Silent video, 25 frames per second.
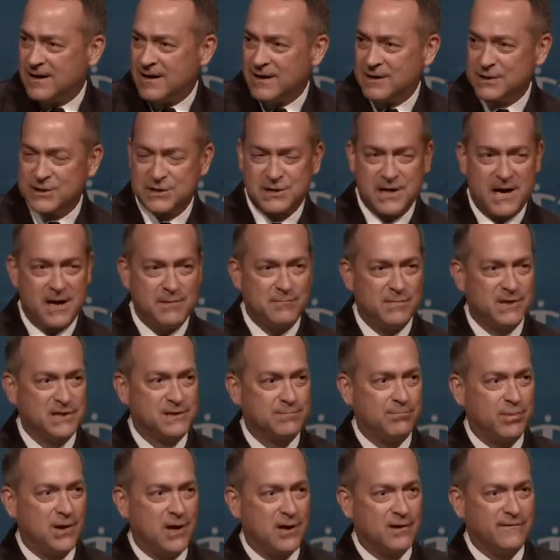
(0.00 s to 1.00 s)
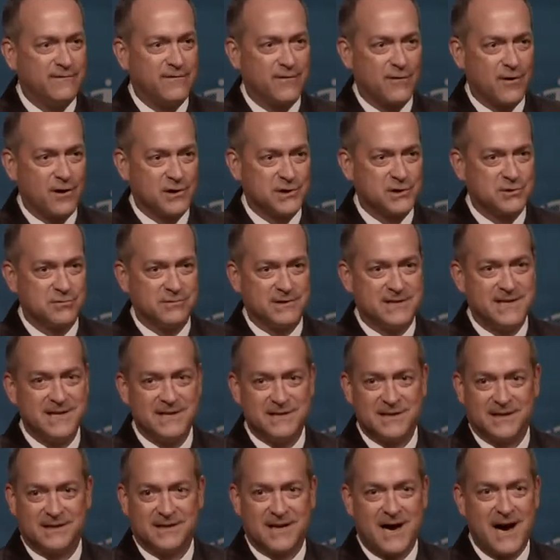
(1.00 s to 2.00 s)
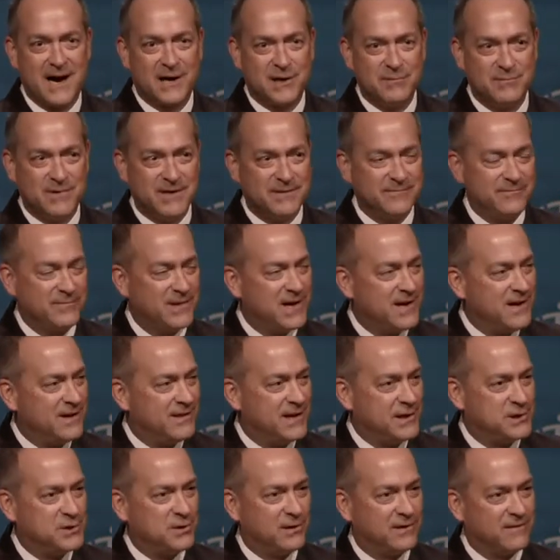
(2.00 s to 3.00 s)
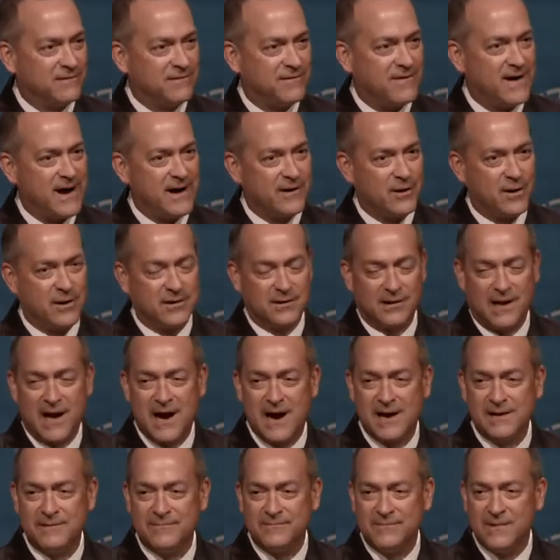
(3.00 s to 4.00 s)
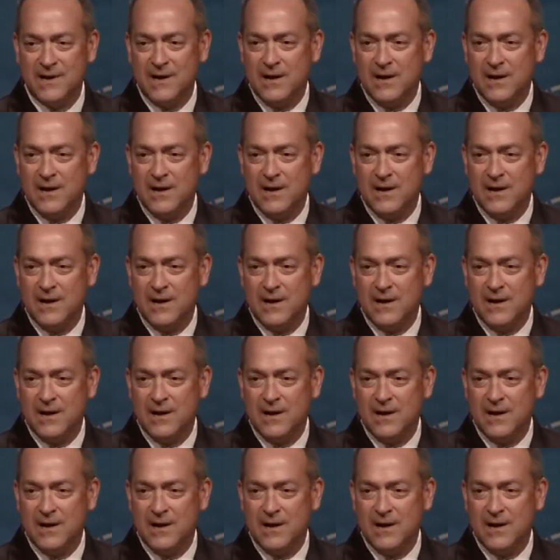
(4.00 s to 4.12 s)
shameless plug for our strategic document that you can find online.